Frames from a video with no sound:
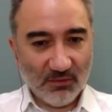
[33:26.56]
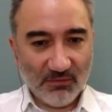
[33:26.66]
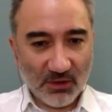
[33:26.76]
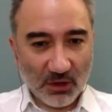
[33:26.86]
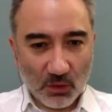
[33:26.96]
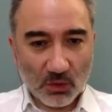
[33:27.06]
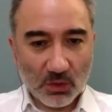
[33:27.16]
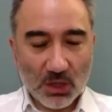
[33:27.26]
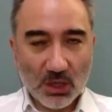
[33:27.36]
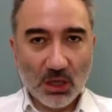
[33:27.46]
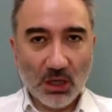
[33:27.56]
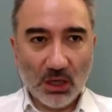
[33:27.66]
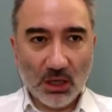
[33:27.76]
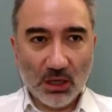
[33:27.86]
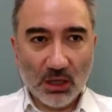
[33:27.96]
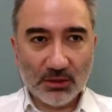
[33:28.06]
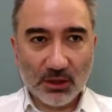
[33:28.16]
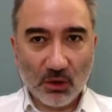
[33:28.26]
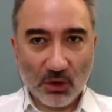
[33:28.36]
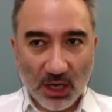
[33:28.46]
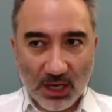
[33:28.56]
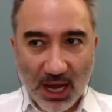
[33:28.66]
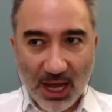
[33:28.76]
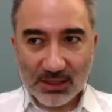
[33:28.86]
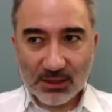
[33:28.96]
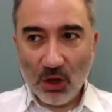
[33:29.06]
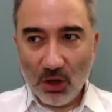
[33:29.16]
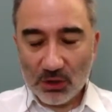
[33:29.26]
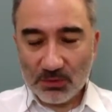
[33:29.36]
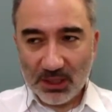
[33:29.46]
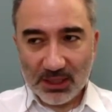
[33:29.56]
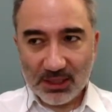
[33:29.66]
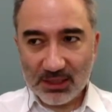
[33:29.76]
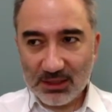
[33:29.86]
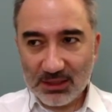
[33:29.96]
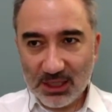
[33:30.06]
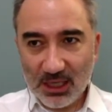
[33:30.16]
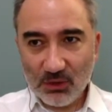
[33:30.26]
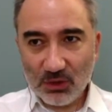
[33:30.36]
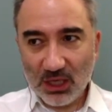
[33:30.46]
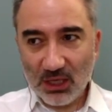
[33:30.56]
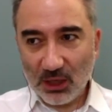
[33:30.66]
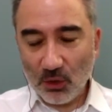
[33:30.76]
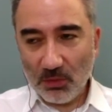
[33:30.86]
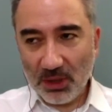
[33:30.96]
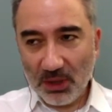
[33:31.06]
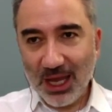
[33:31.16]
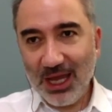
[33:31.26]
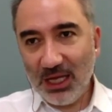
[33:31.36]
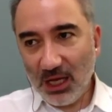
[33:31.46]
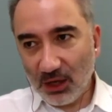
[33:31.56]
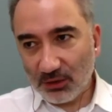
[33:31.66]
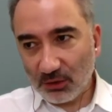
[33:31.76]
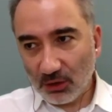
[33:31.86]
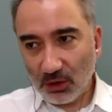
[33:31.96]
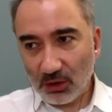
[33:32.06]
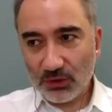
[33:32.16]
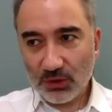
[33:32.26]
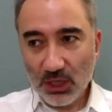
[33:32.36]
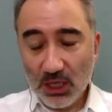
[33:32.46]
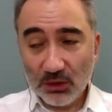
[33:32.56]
view. The Quran has laws, but it doesn't say you cannot obey any other laws.